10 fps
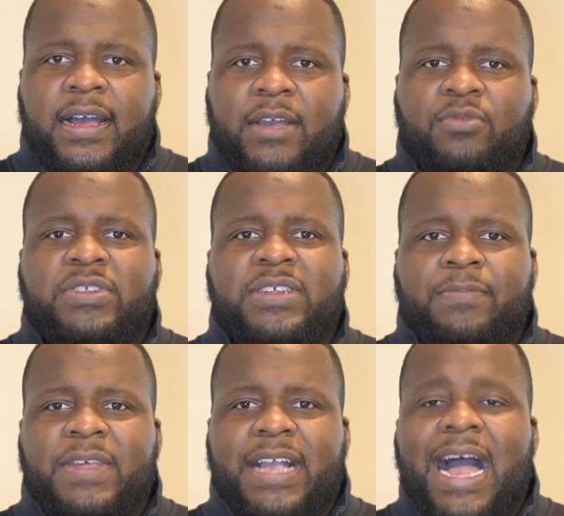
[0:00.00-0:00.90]
It was
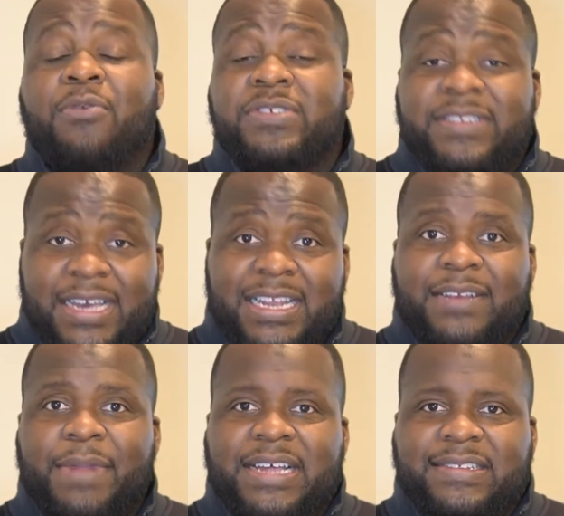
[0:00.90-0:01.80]
something I was
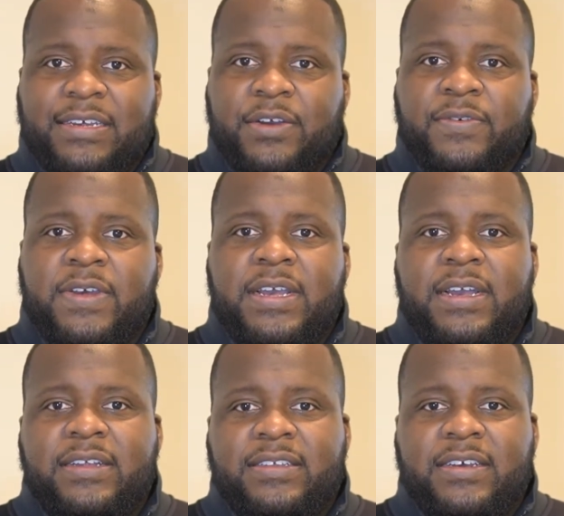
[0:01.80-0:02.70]
telling myself
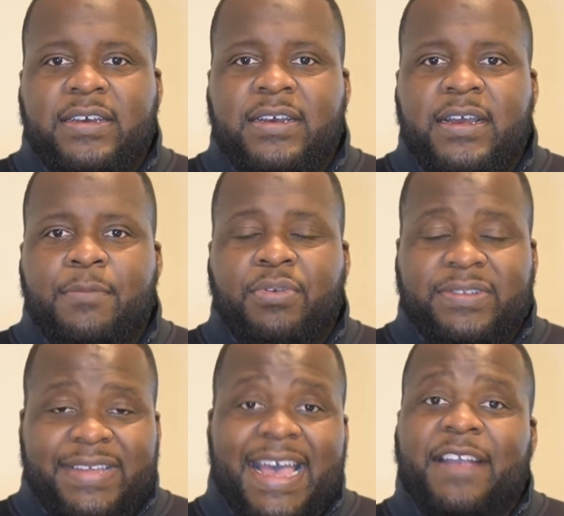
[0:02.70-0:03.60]
to
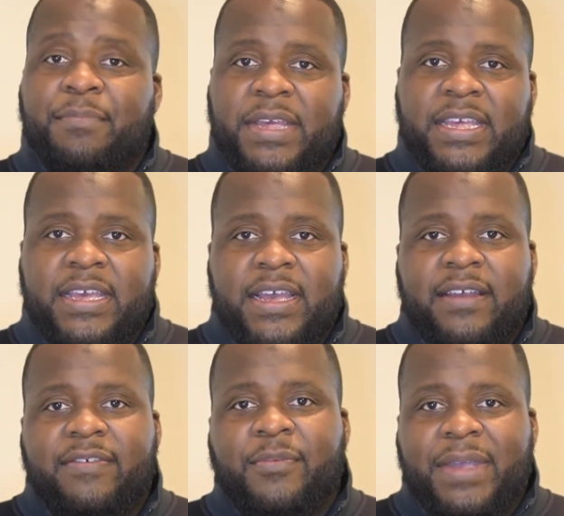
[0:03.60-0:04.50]
protect me
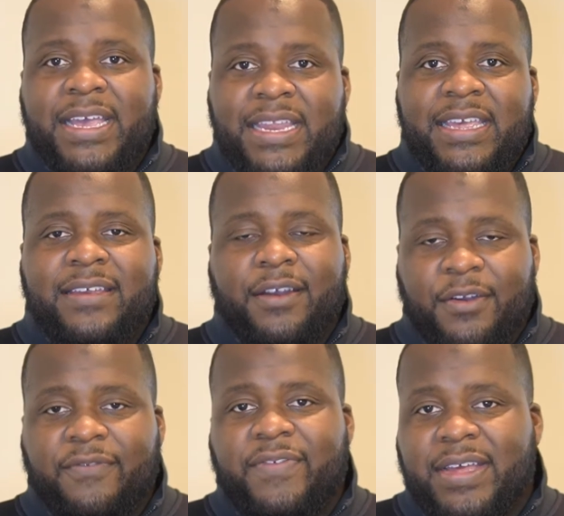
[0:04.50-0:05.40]
from any
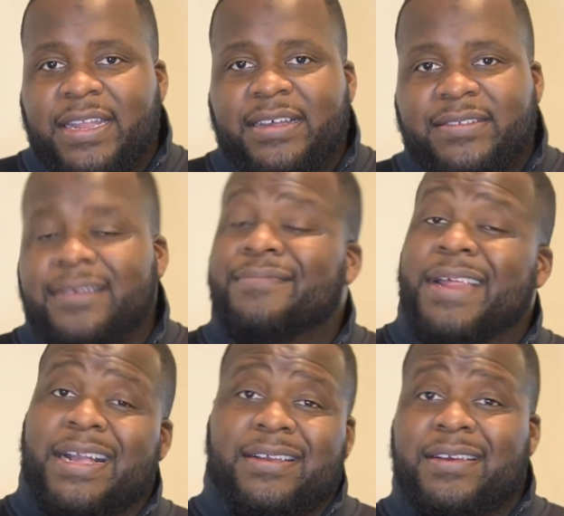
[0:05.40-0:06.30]
hurt feelings
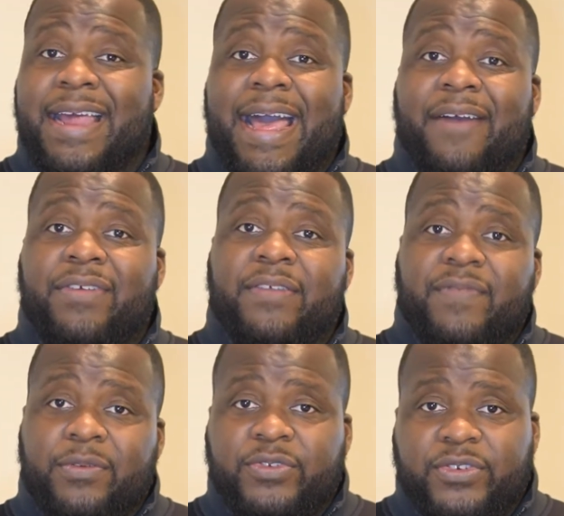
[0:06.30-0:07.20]
that I could have in the
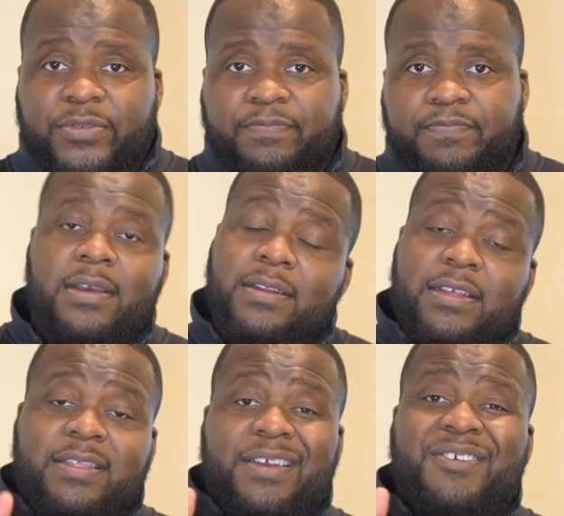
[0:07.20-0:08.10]
future.
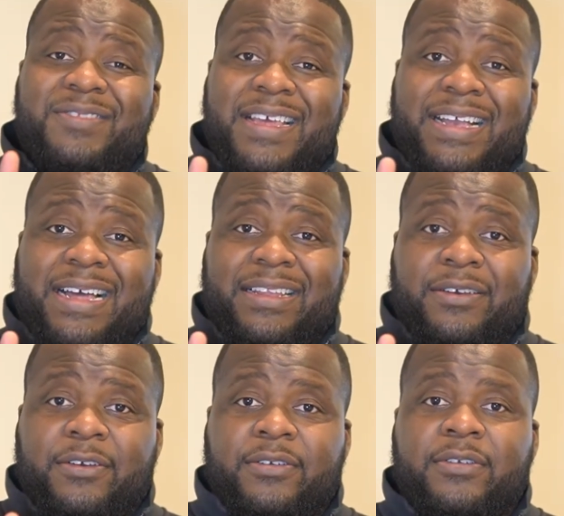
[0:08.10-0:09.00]
The third thing I
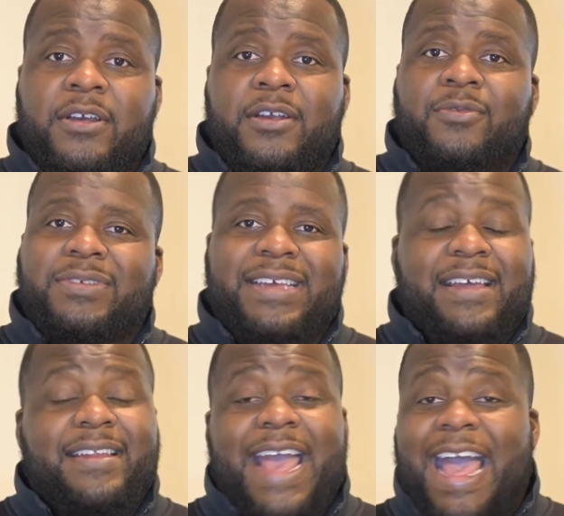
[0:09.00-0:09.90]
learned was
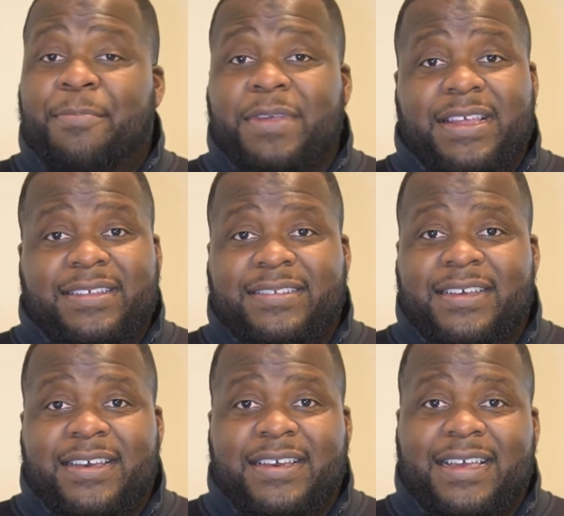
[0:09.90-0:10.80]
that happiness
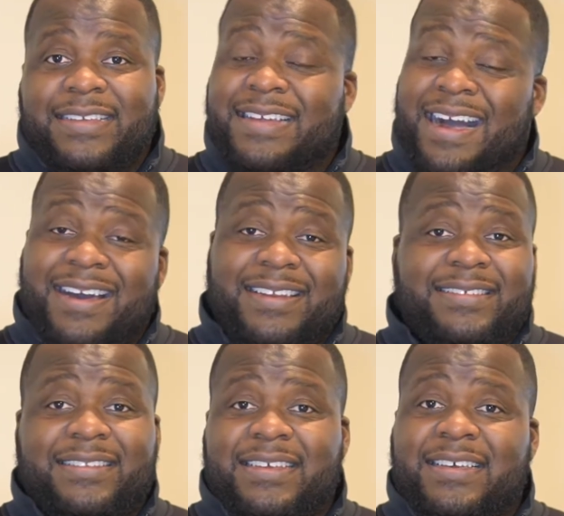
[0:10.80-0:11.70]
is
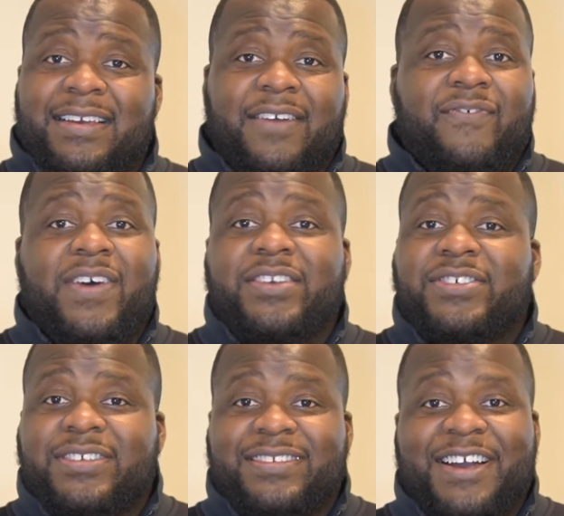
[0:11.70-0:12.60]
honestly a
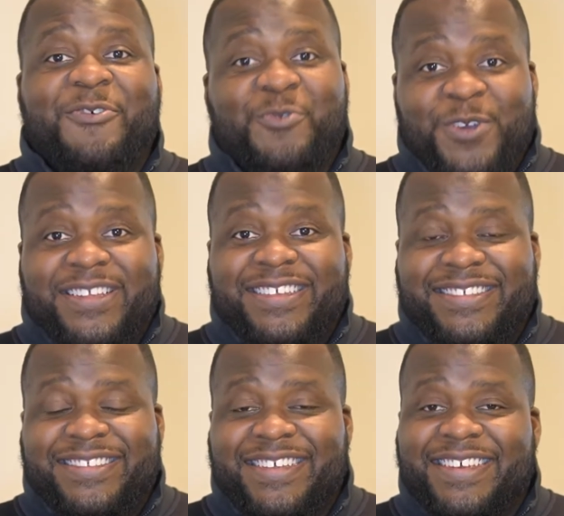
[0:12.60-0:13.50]
function of
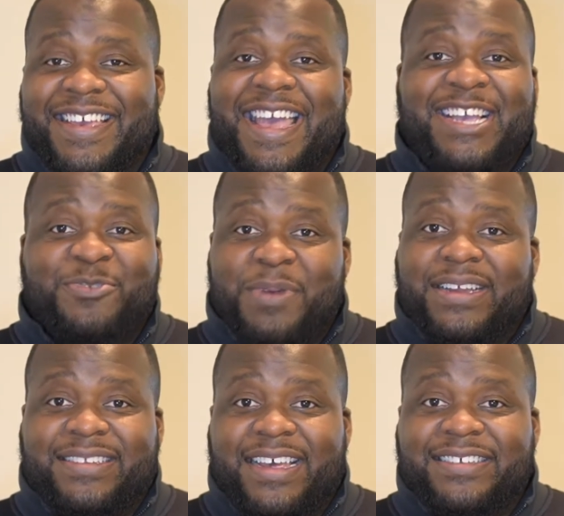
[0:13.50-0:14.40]
realistic
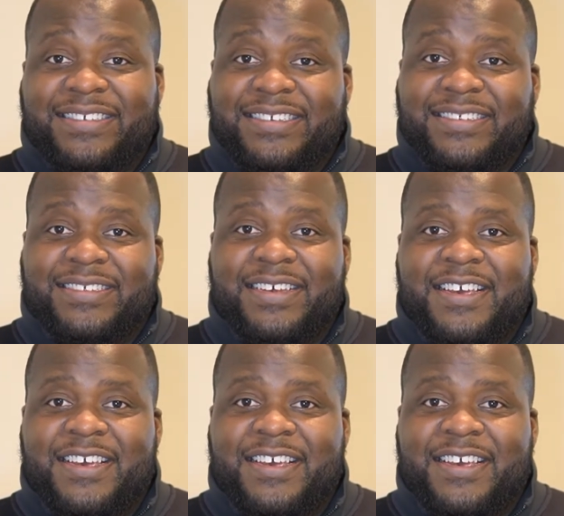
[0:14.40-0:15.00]
expectations.